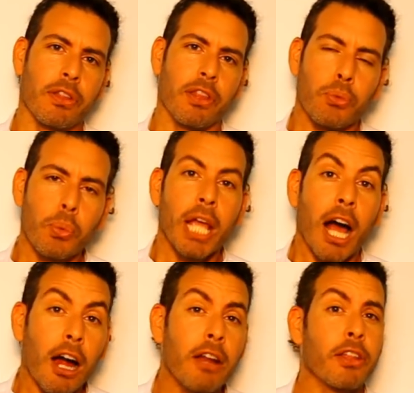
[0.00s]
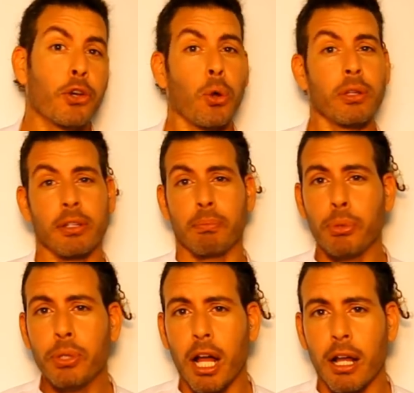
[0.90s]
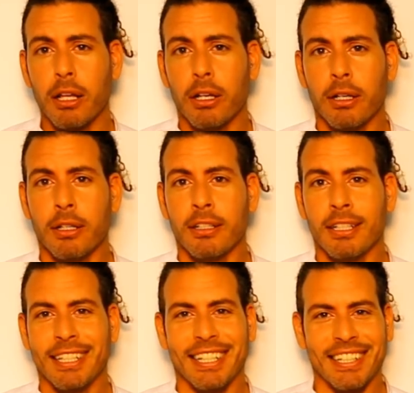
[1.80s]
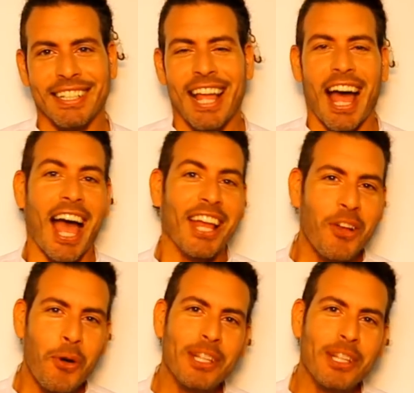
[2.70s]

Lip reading: that we are the golden Buddha. I know it